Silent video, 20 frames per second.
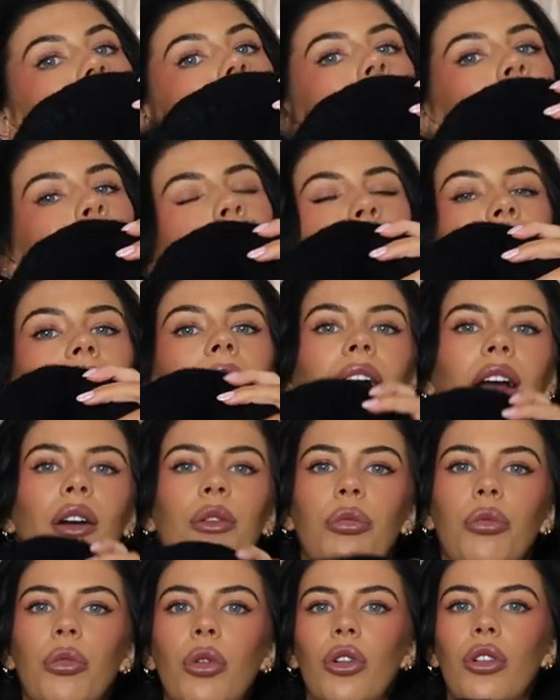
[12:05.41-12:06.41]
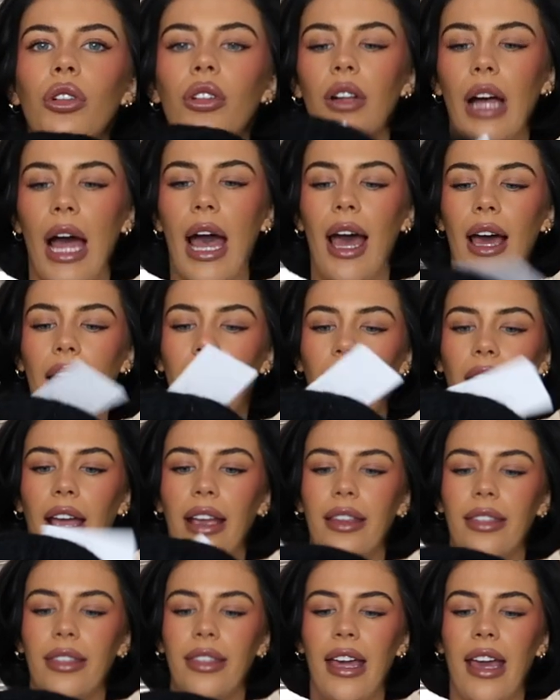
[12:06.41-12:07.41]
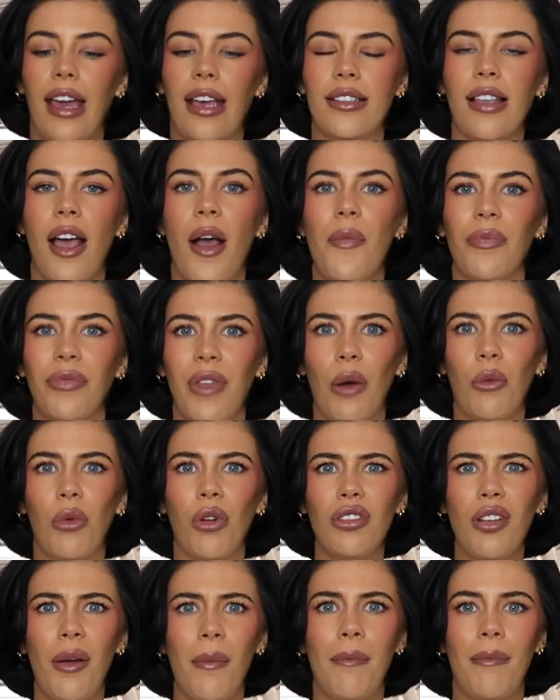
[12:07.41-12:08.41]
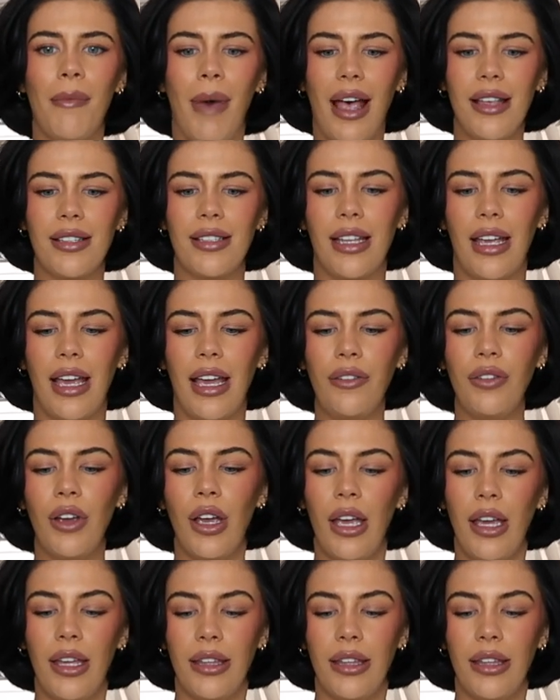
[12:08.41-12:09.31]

a black wool hat like this that wasn't massive.